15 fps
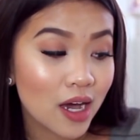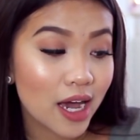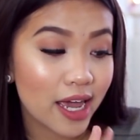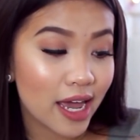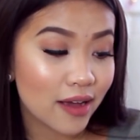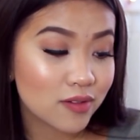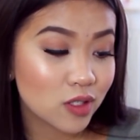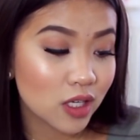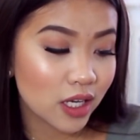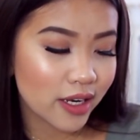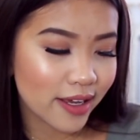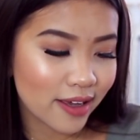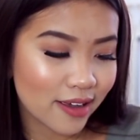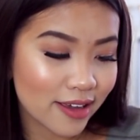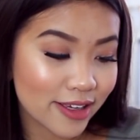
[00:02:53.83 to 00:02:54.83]
I have to get
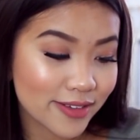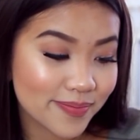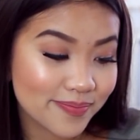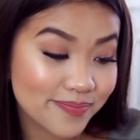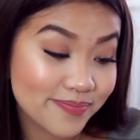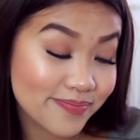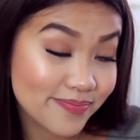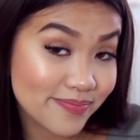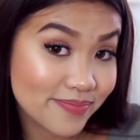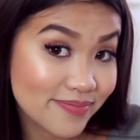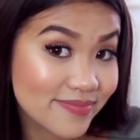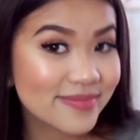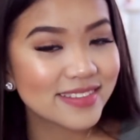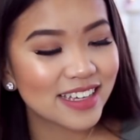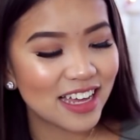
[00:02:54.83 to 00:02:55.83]
it.
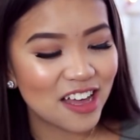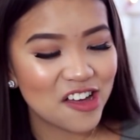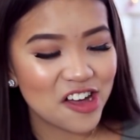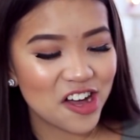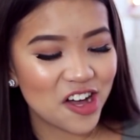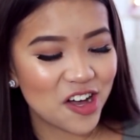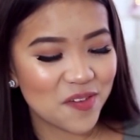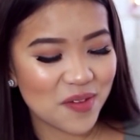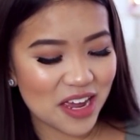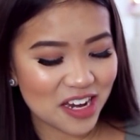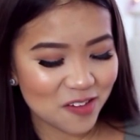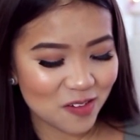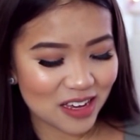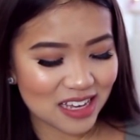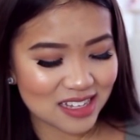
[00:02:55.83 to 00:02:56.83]

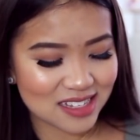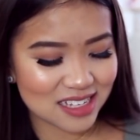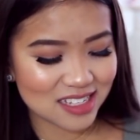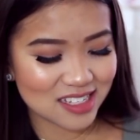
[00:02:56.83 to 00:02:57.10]
Anyways,